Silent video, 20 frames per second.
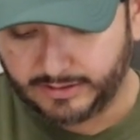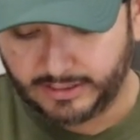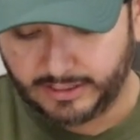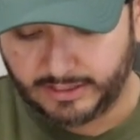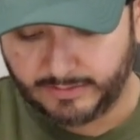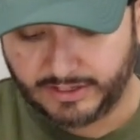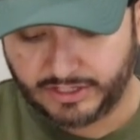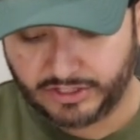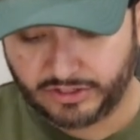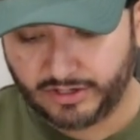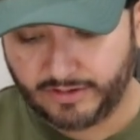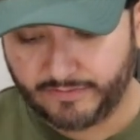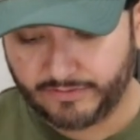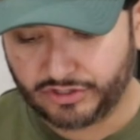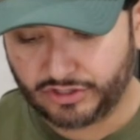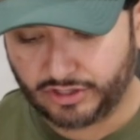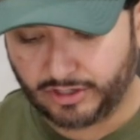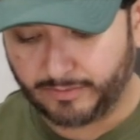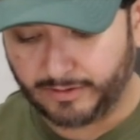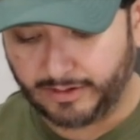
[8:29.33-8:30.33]
And make sure you have a
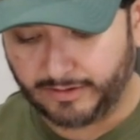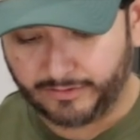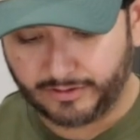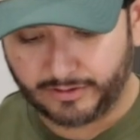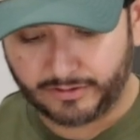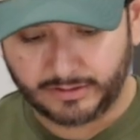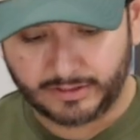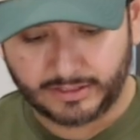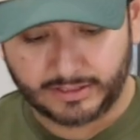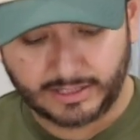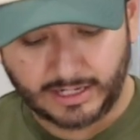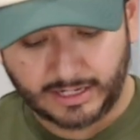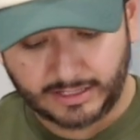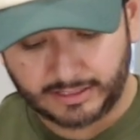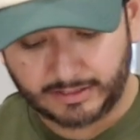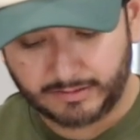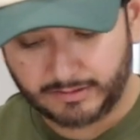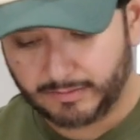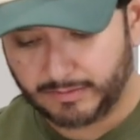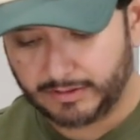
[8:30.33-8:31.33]
sharp knife. This one does not
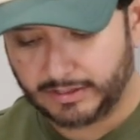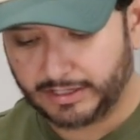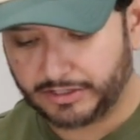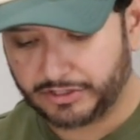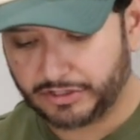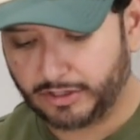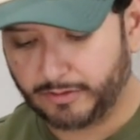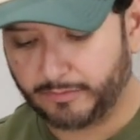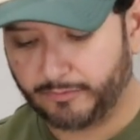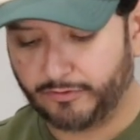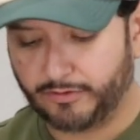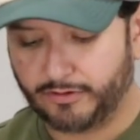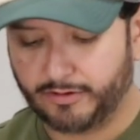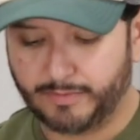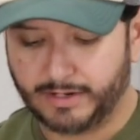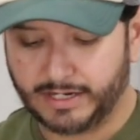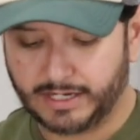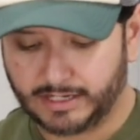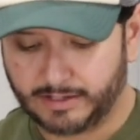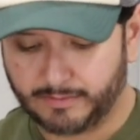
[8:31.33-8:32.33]
seem to be that sharp for the
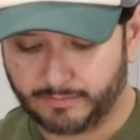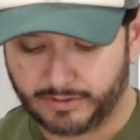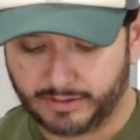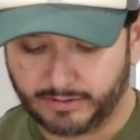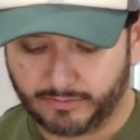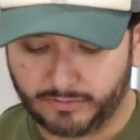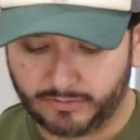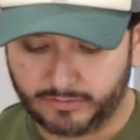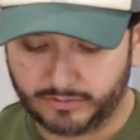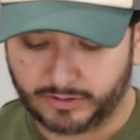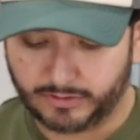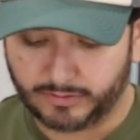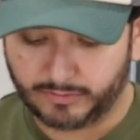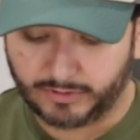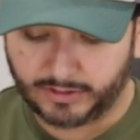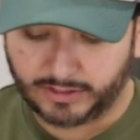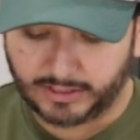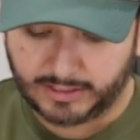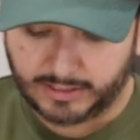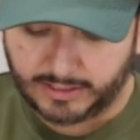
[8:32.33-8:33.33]
bacon, but we'll do
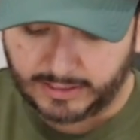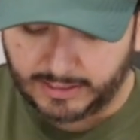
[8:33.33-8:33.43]
with it